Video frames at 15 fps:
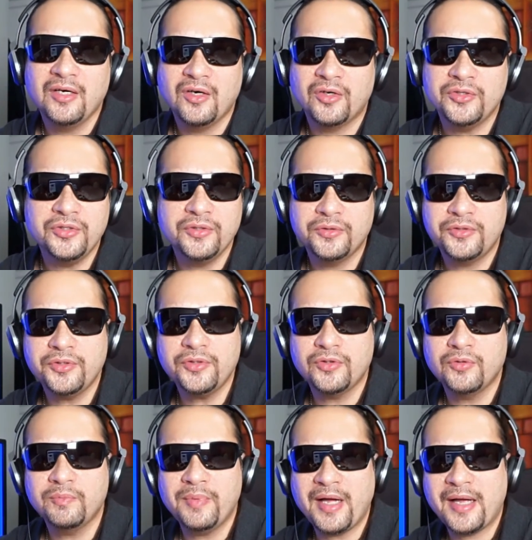on
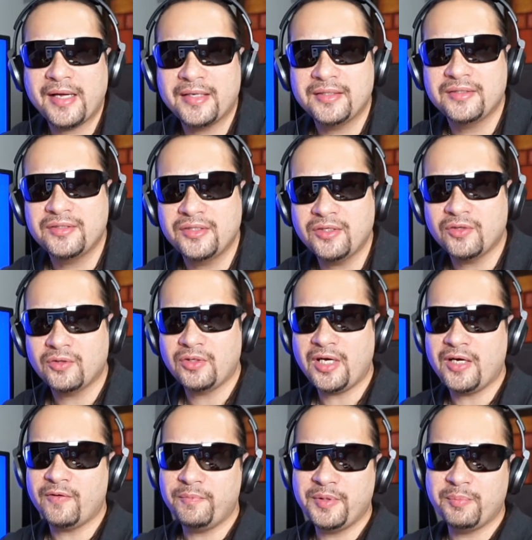YouTube, and a
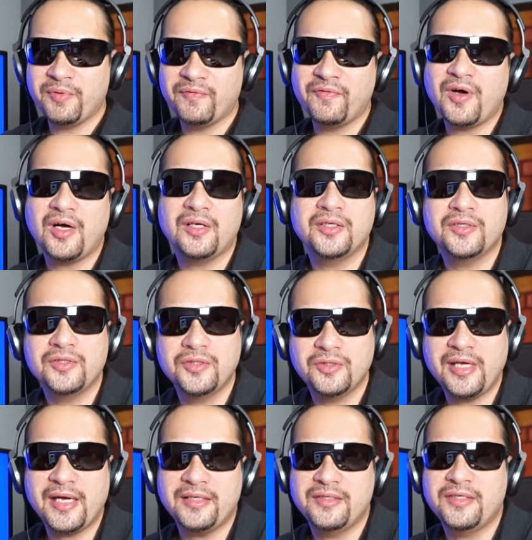lot of people fall into
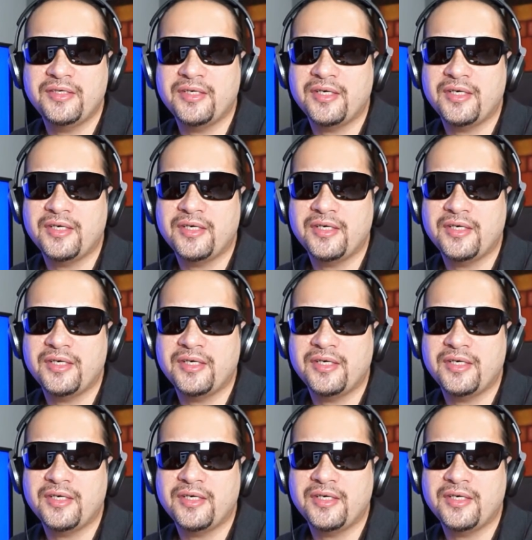that